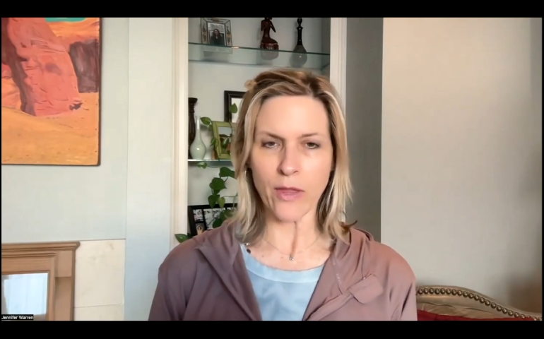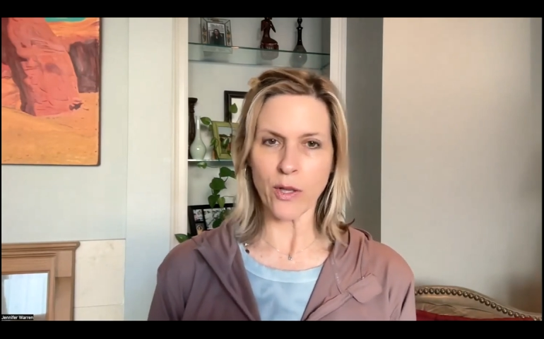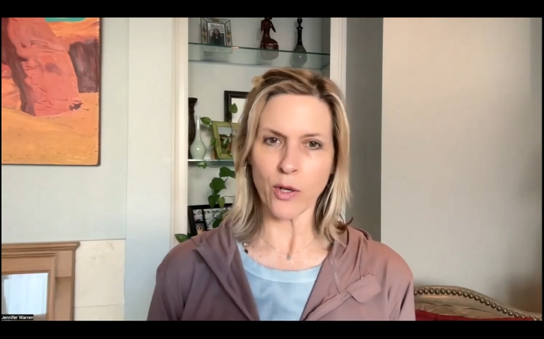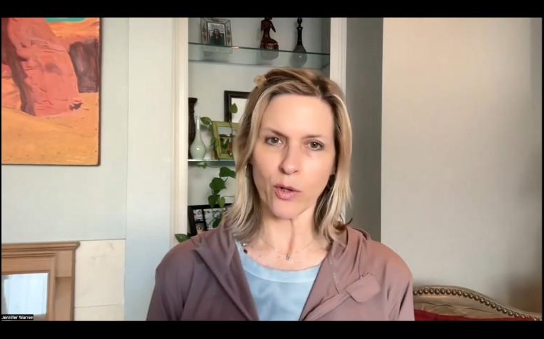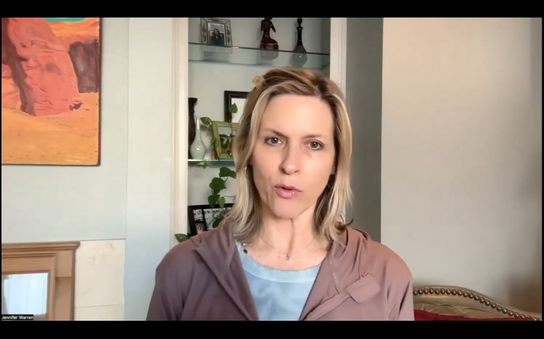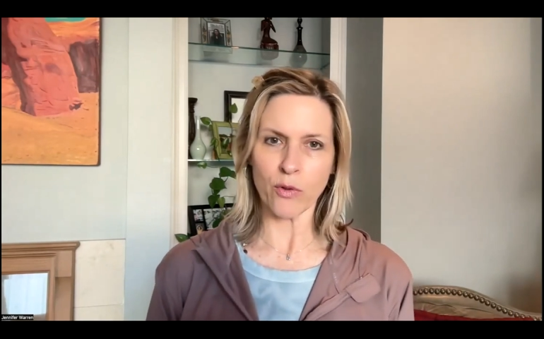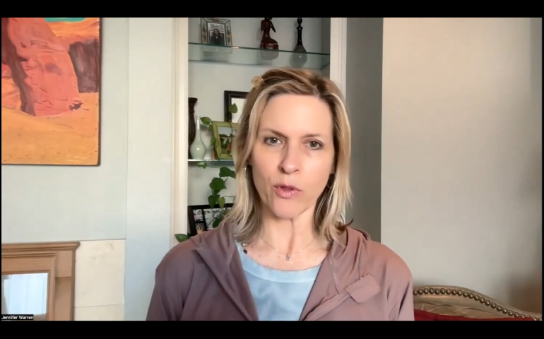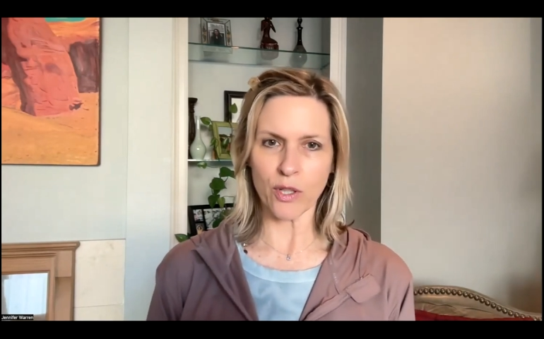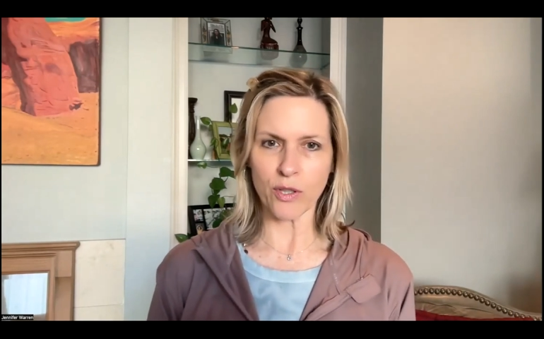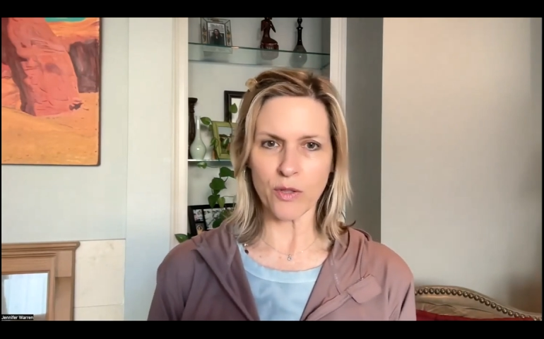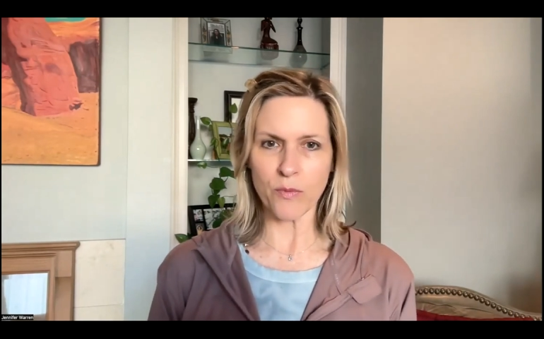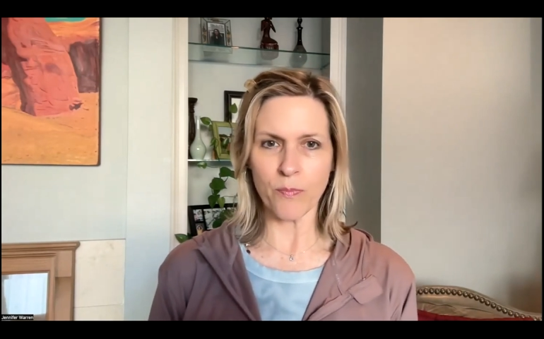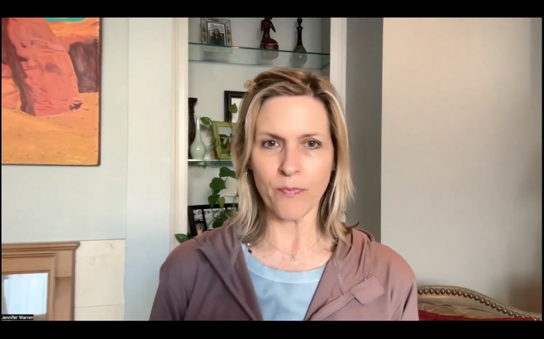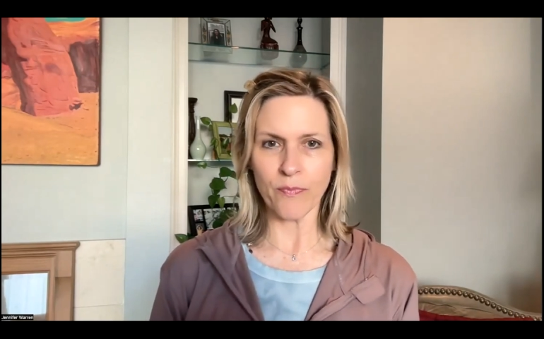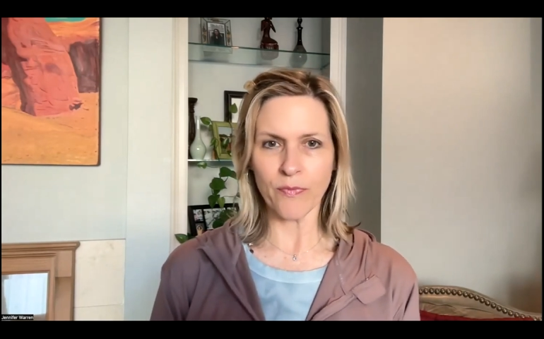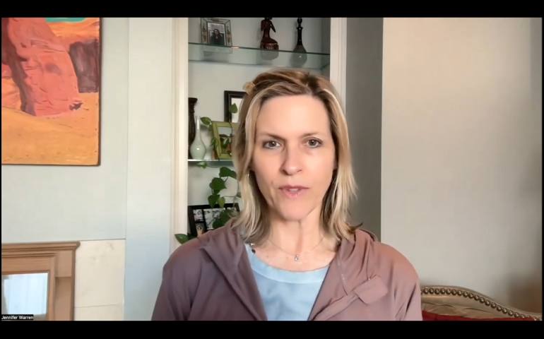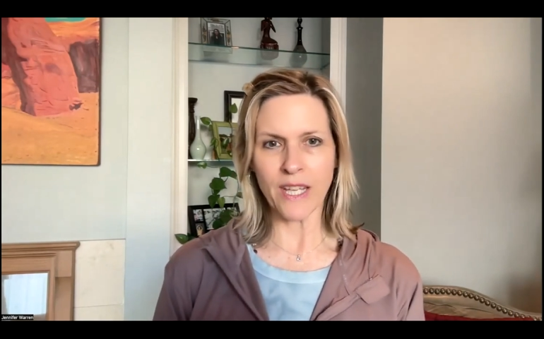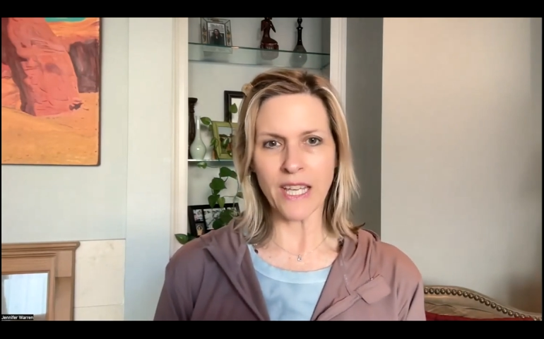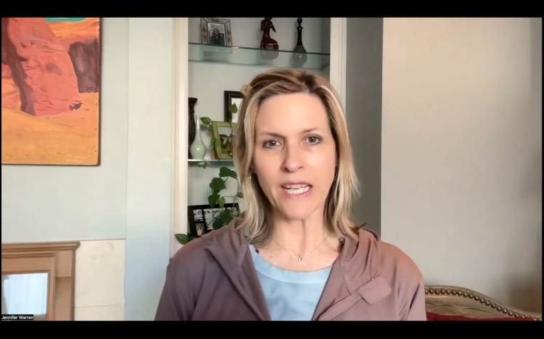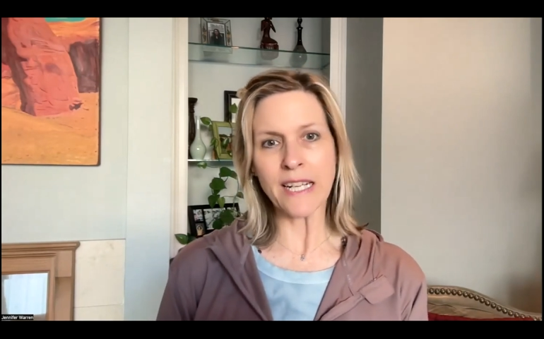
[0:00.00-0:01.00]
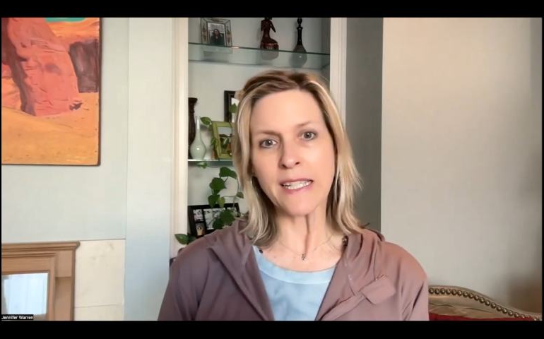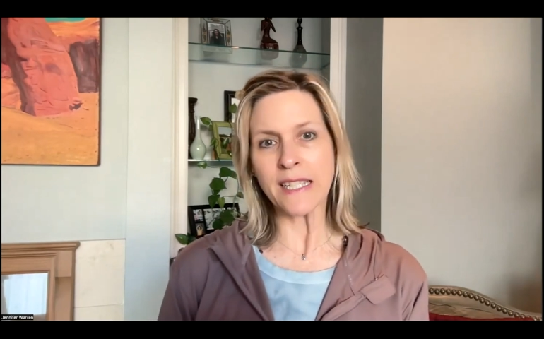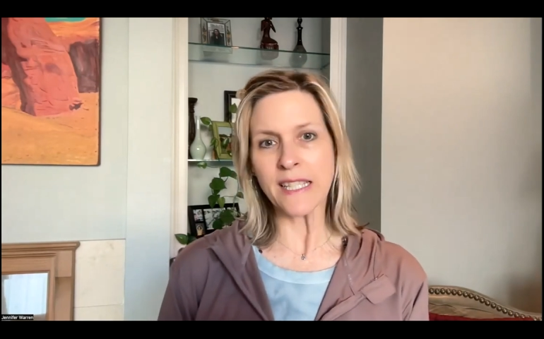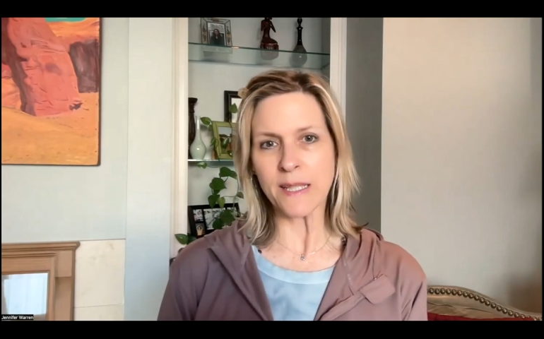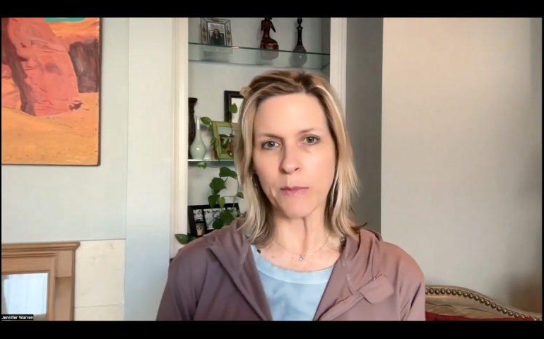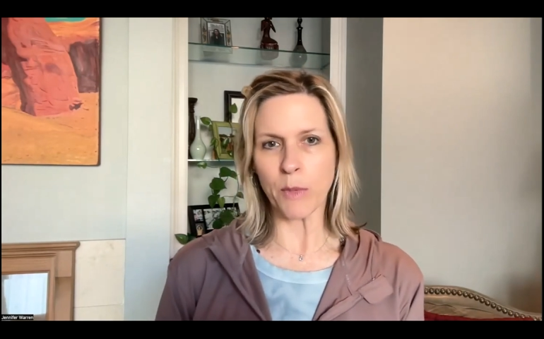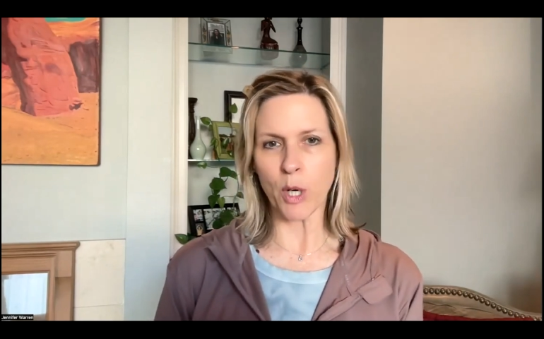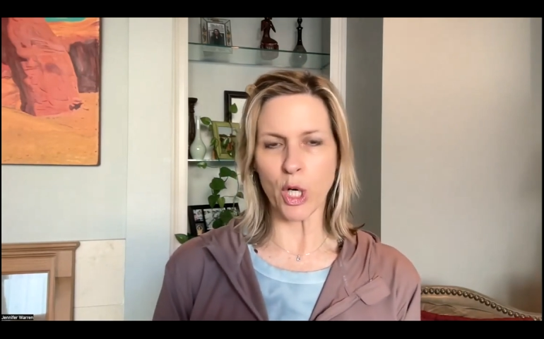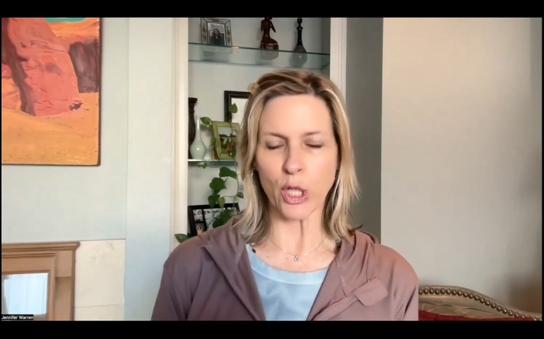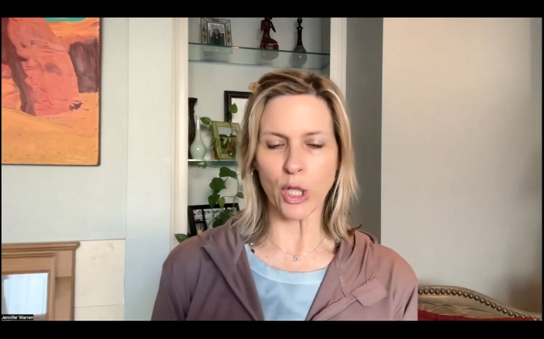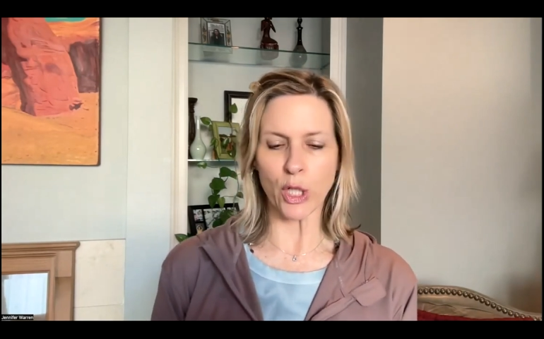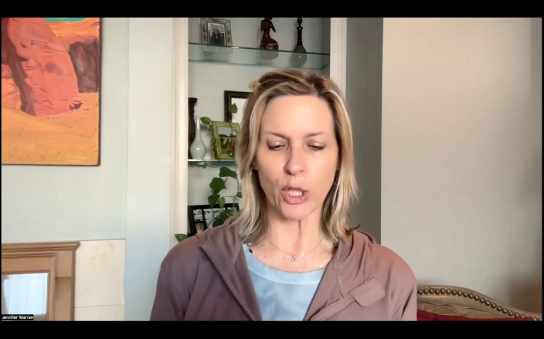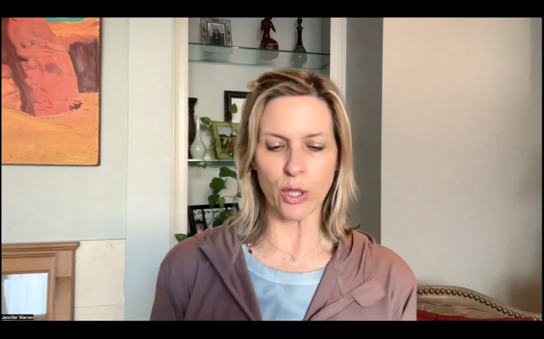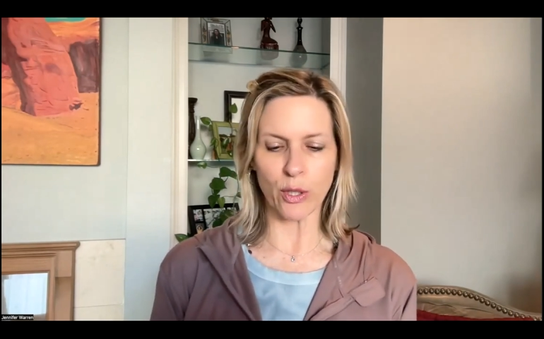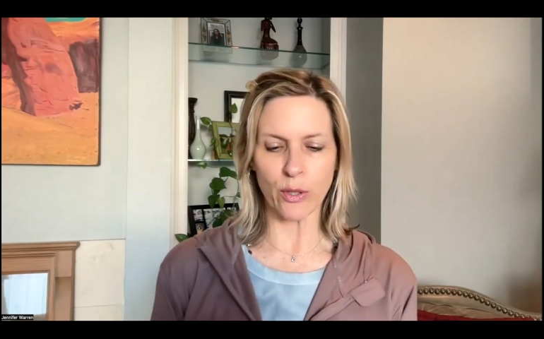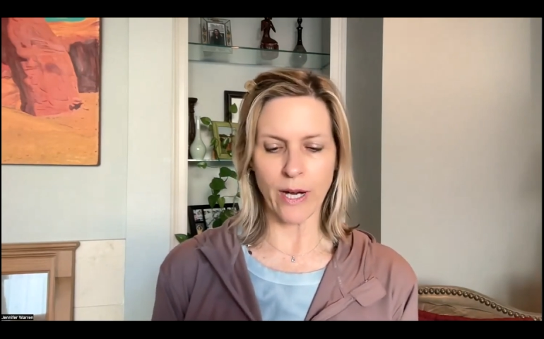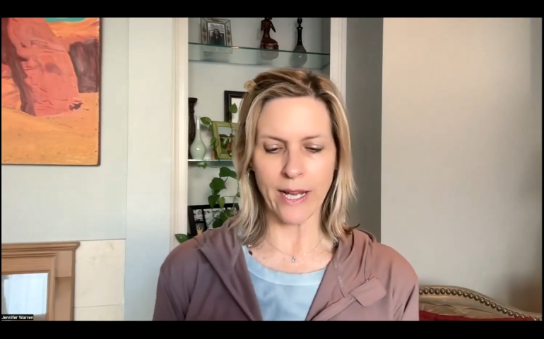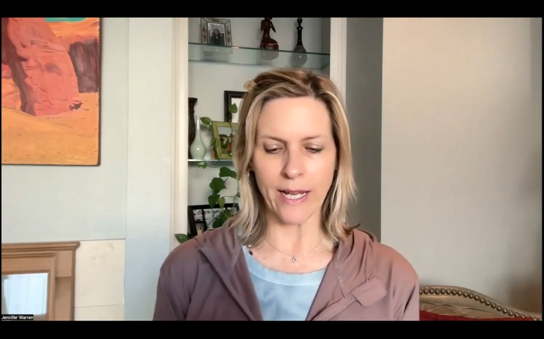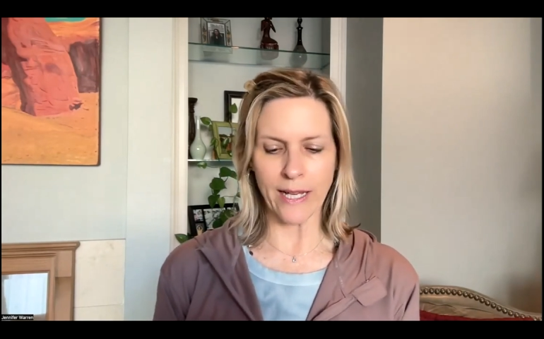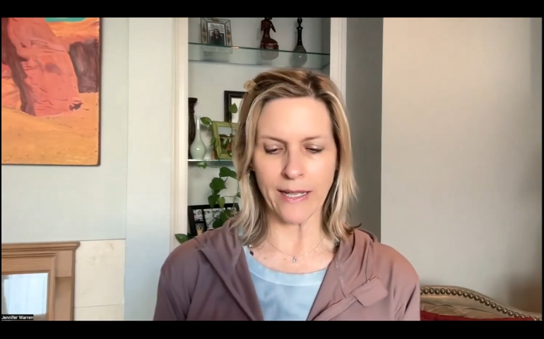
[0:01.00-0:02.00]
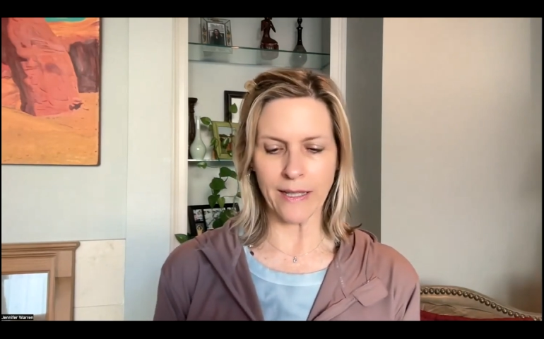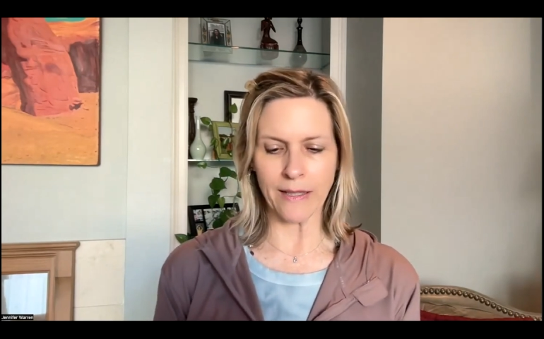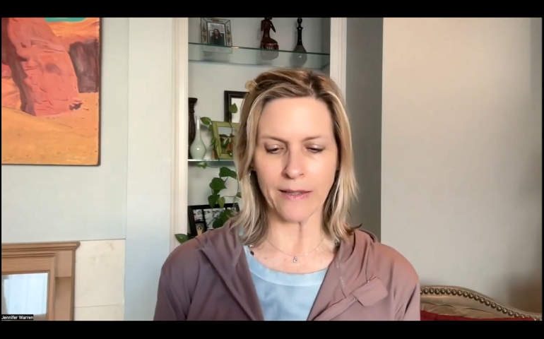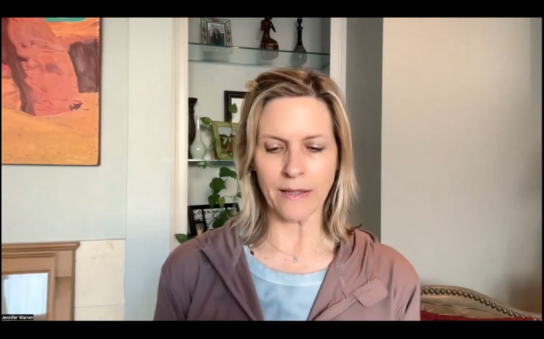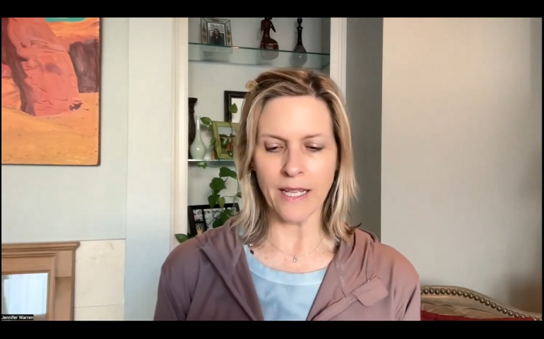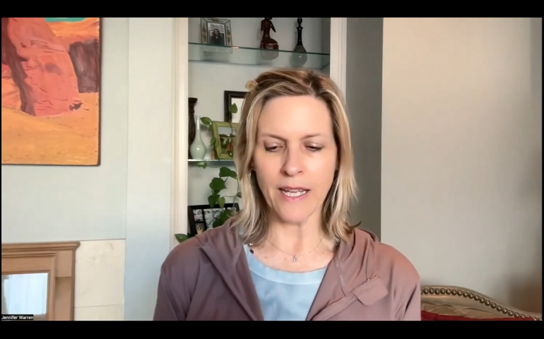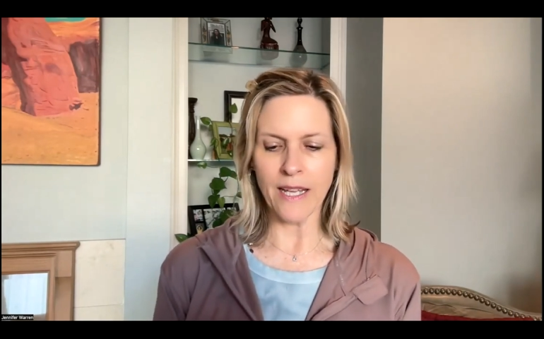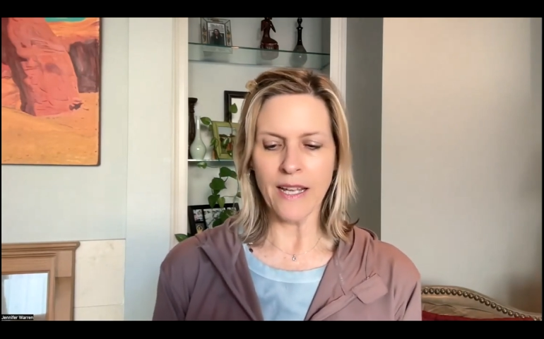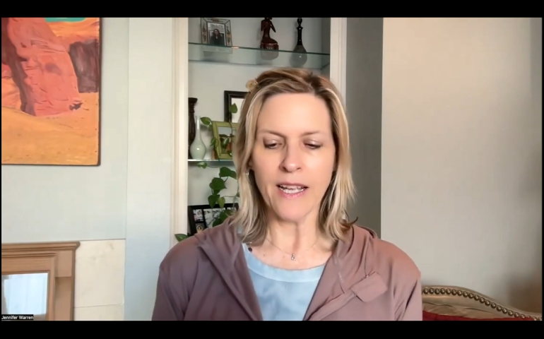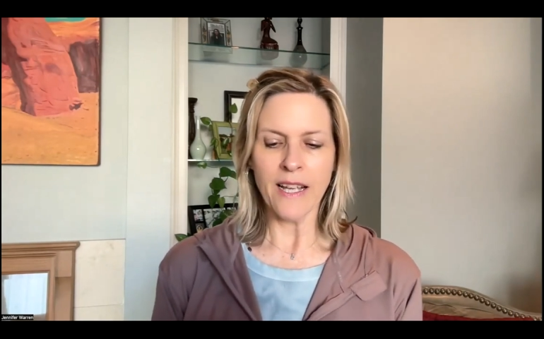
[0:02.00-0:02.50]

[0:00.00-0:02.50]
They're getting smarter, and